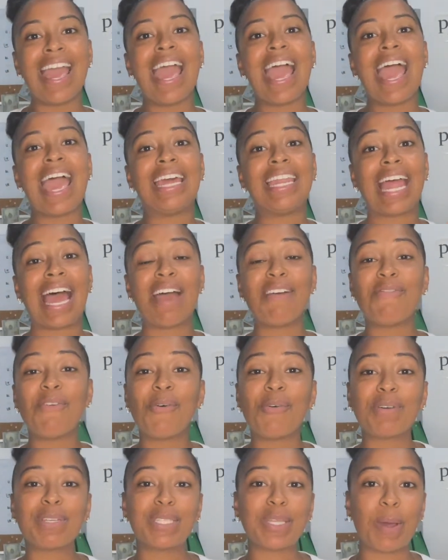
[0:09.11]
and I
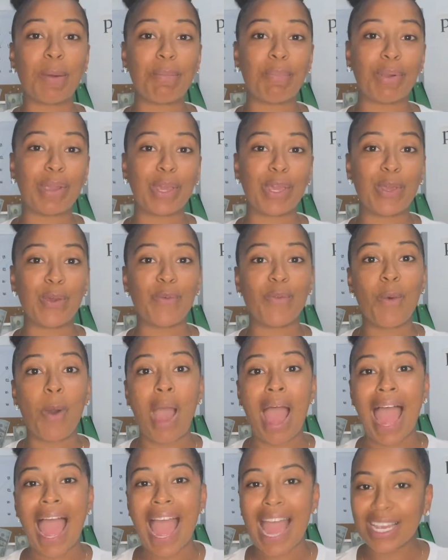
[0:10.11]
focus on bringing you
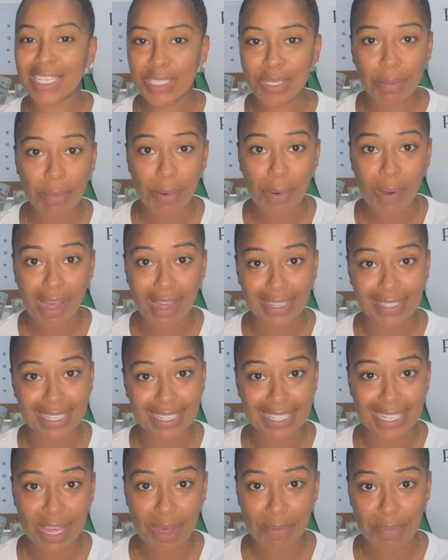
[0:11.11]
actionable content
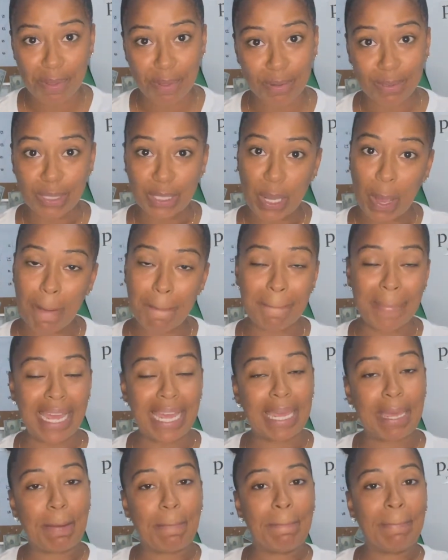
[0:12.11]
to help you start
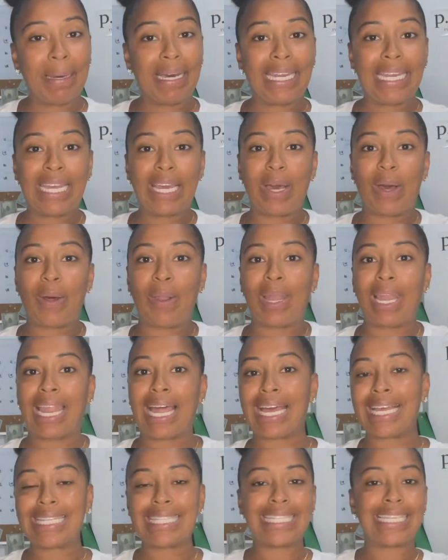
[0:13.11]
making money
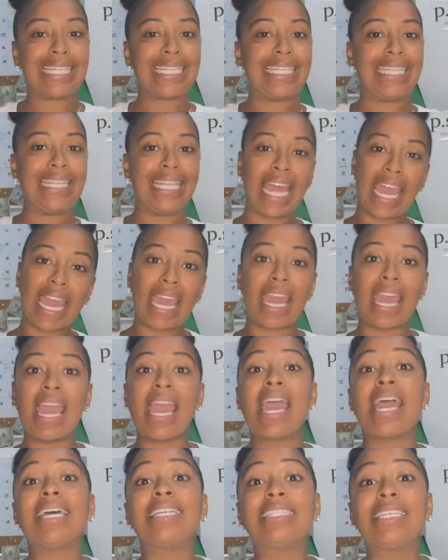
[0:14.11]
online today.
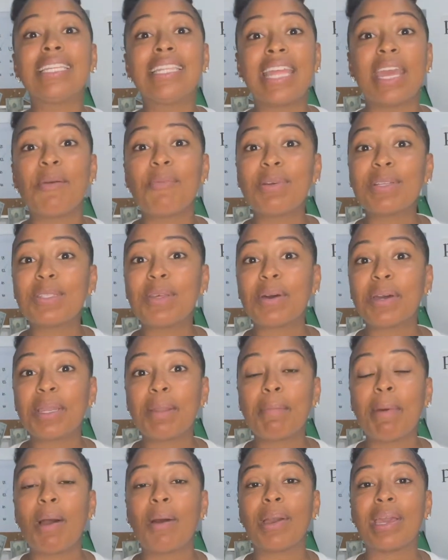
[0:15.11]
And today we're talking
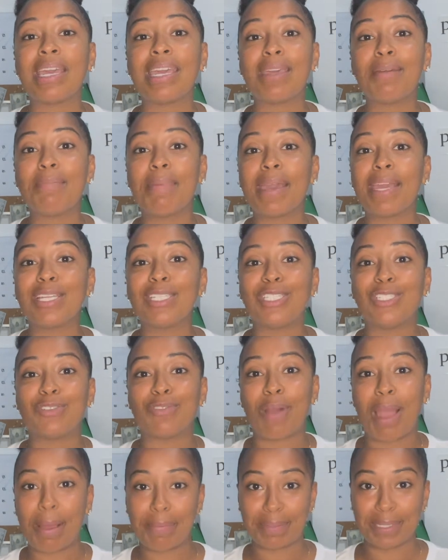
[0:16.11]
about eBay
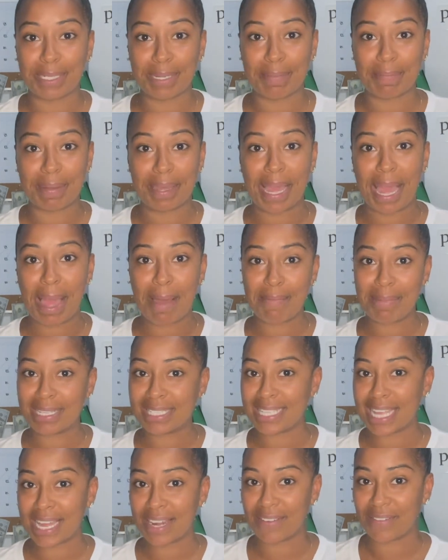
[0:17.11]
dropshipping. I'm
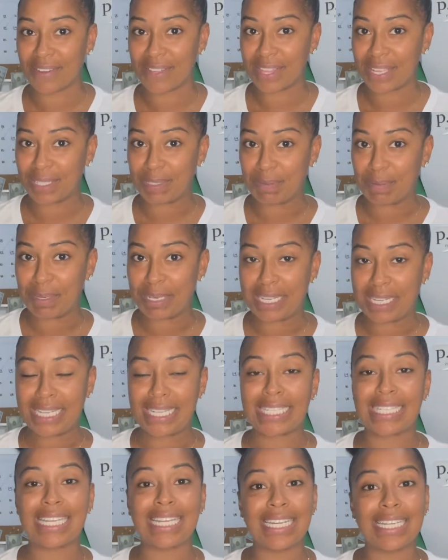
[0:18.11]
excited for this one because
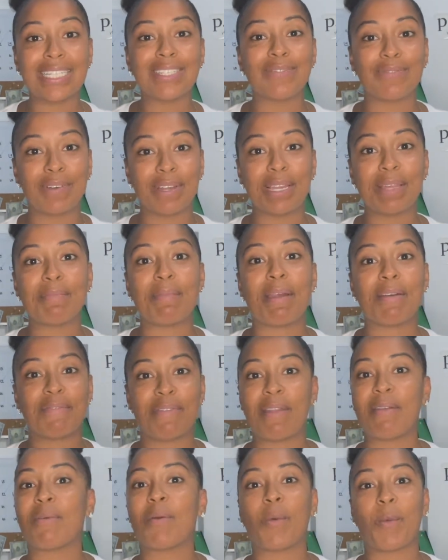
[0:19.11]
it is really my
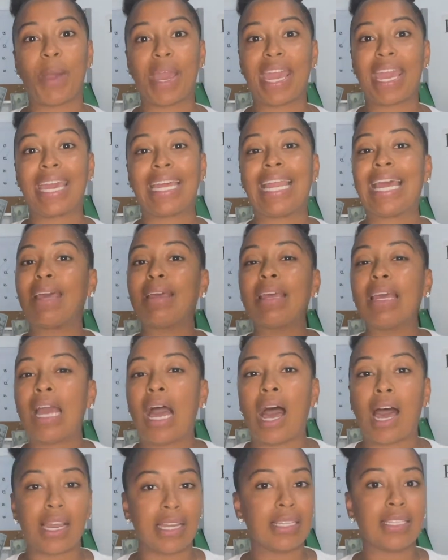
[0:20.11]
favorite way, and I
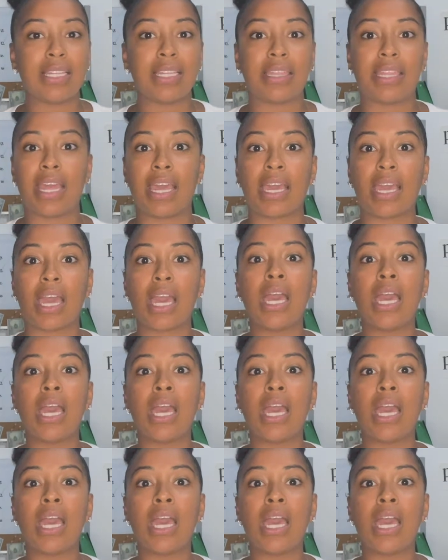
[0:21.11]
honestly think